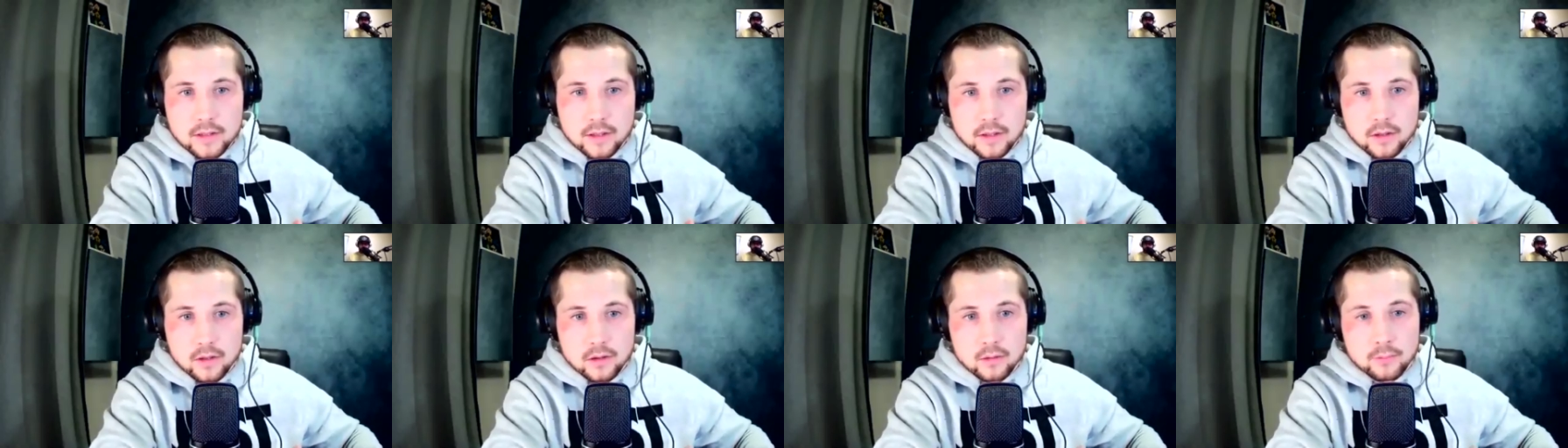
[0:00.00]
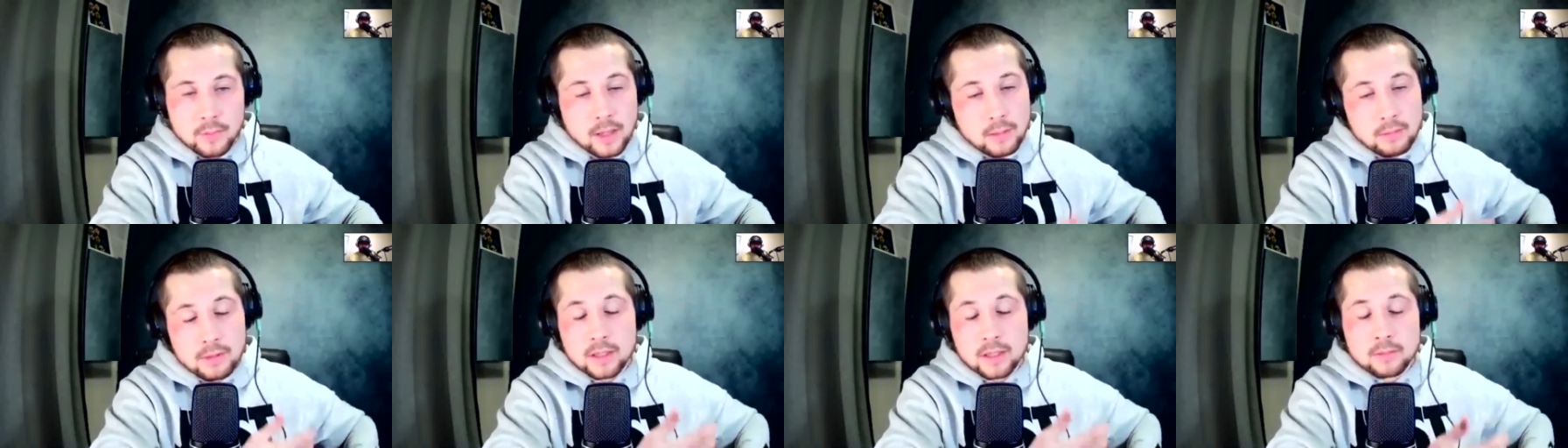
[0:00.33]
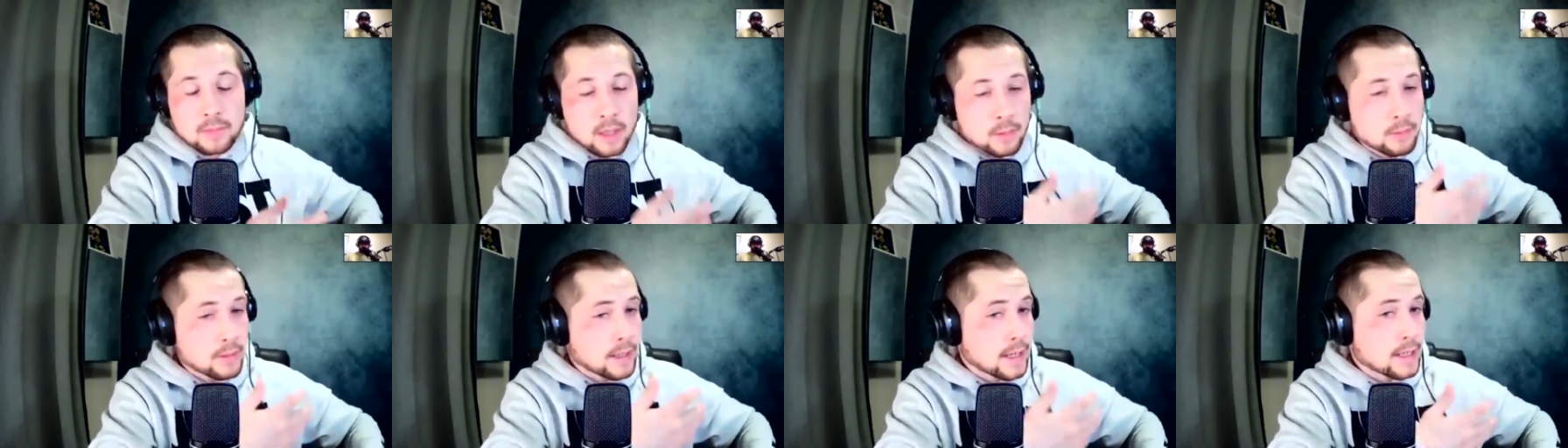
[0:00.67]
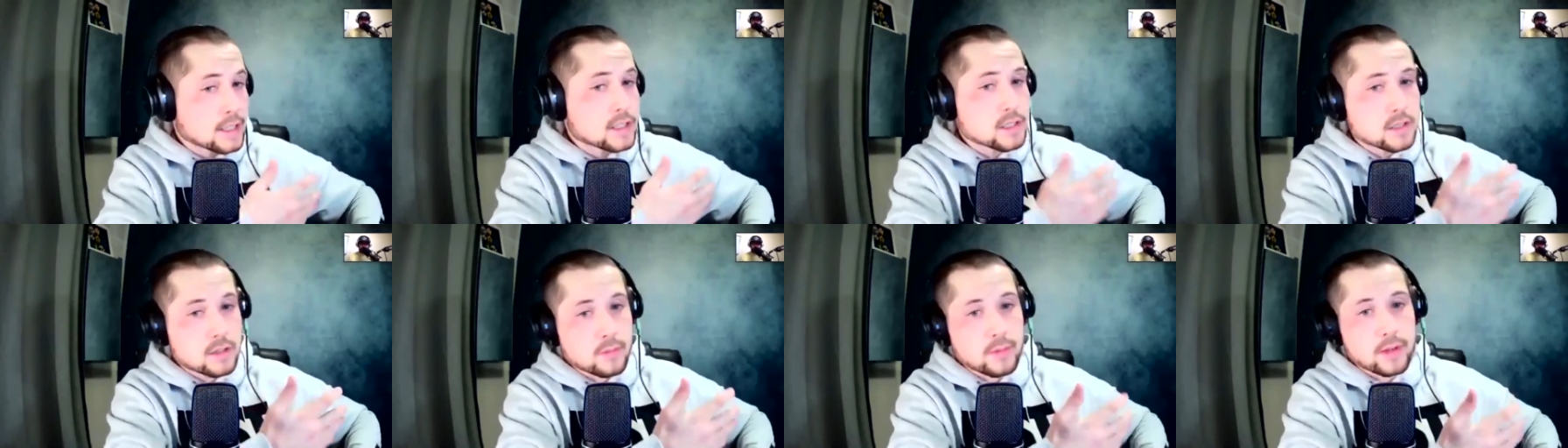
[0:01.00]
Maybe
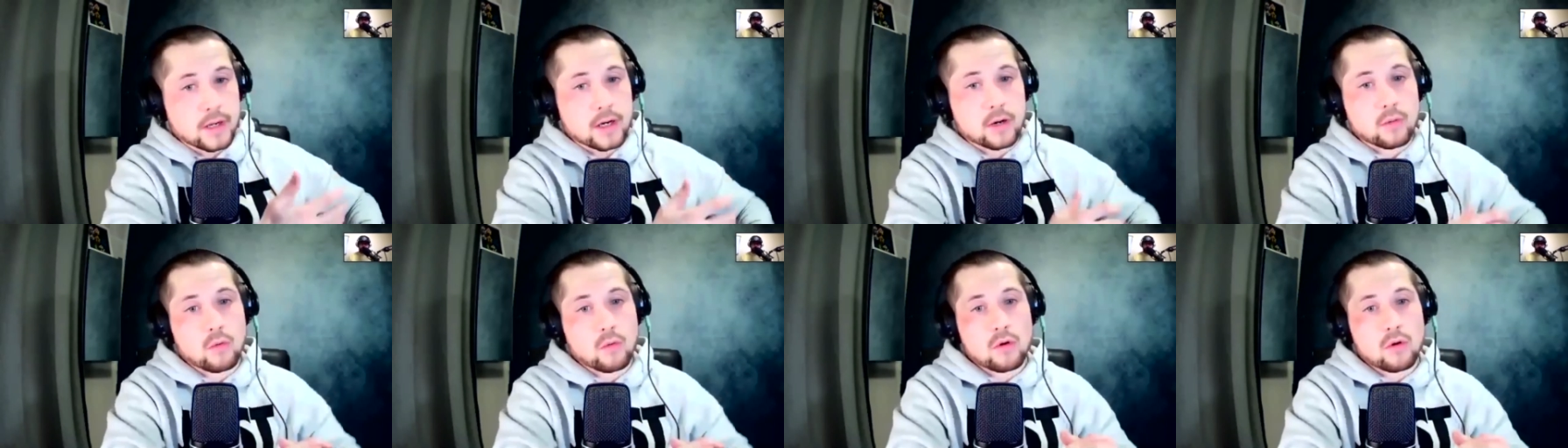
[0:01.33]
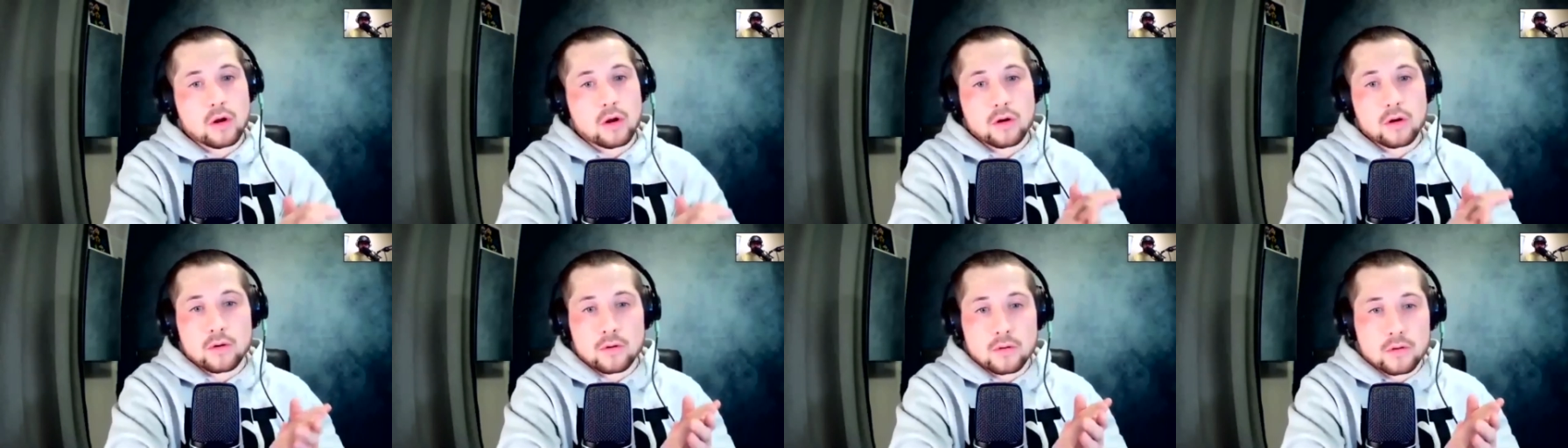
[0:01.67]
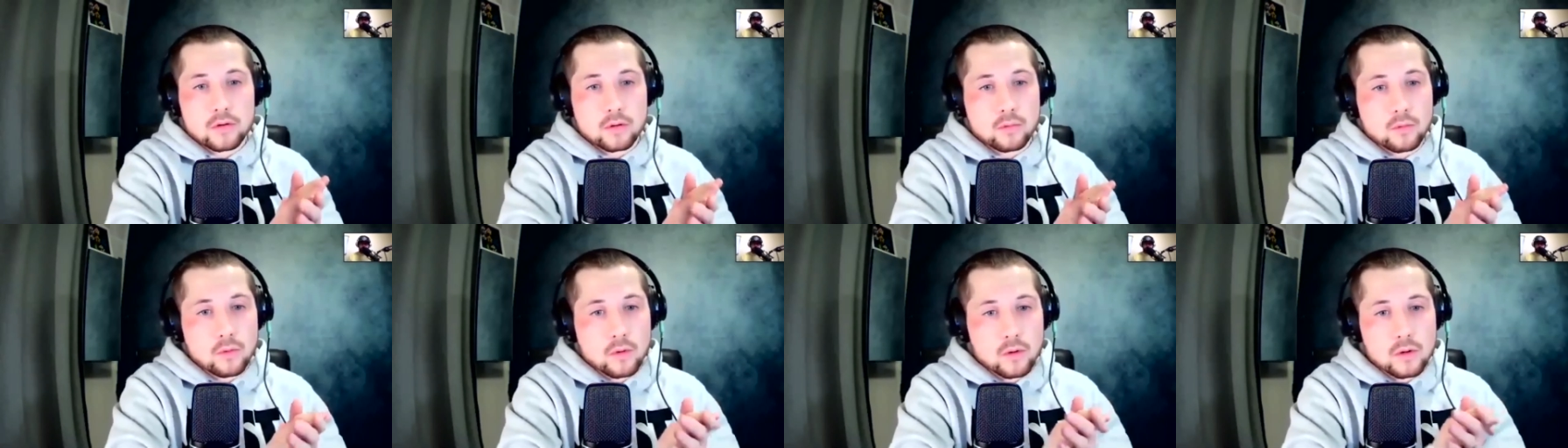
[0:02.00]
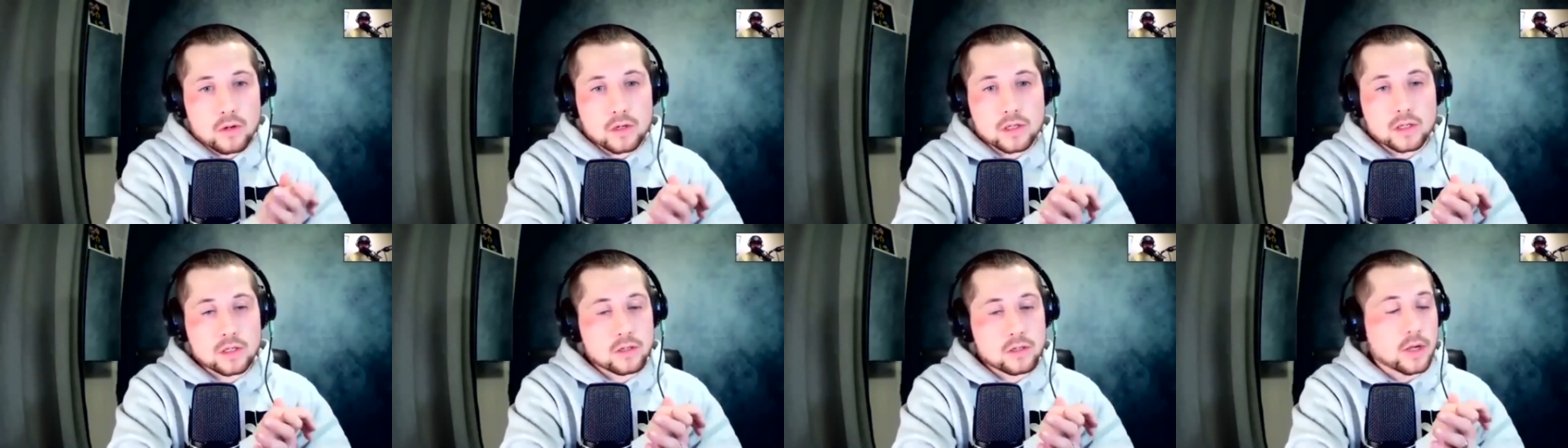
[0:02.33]
that's the way they're working
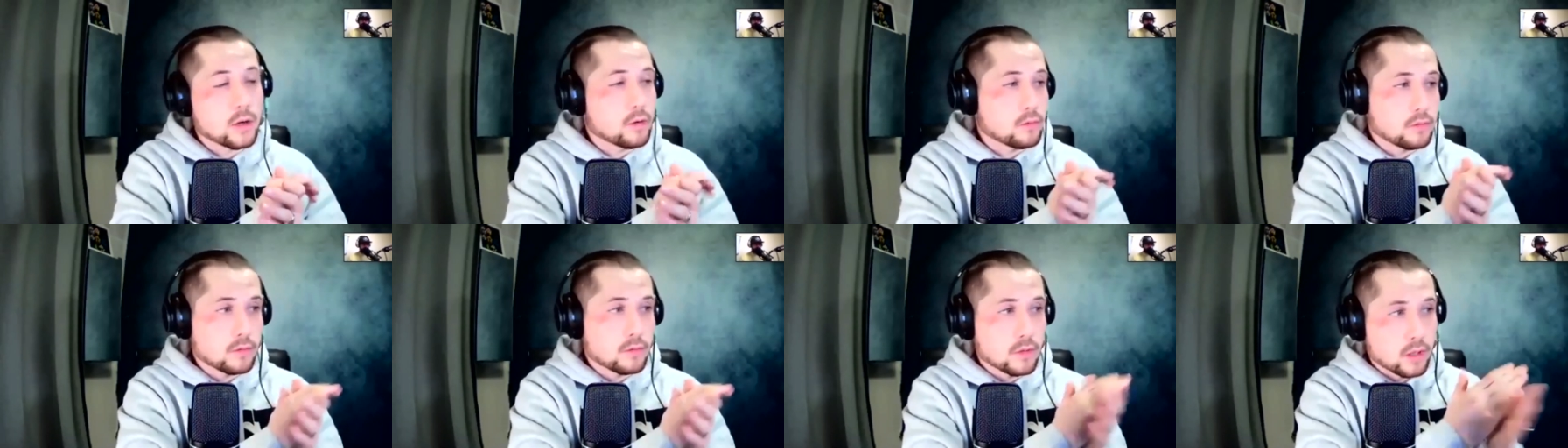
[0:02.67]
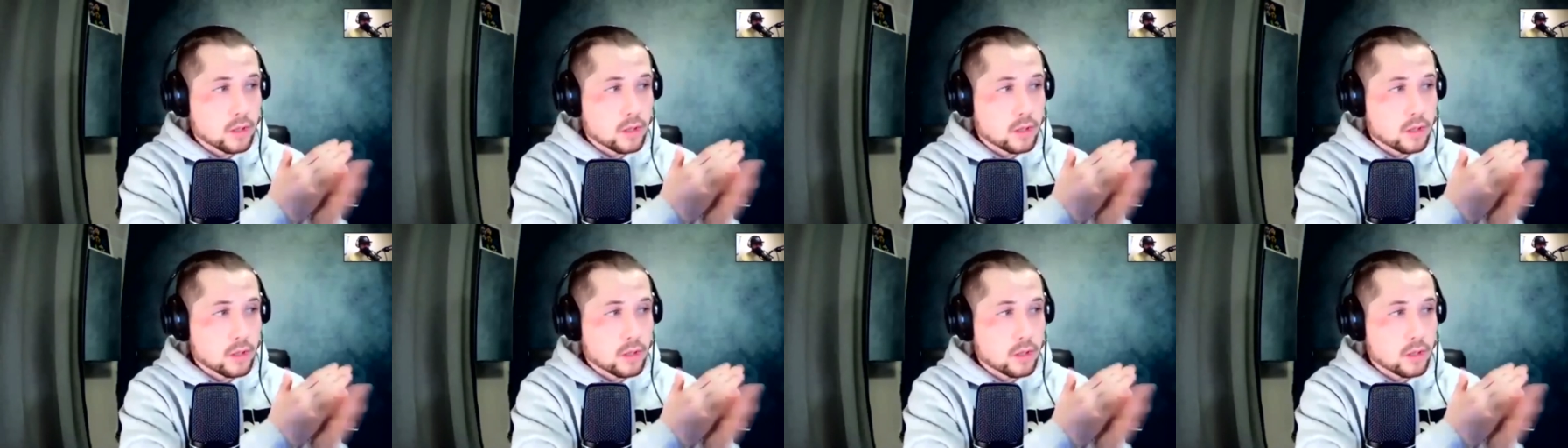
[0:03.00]
towards. Now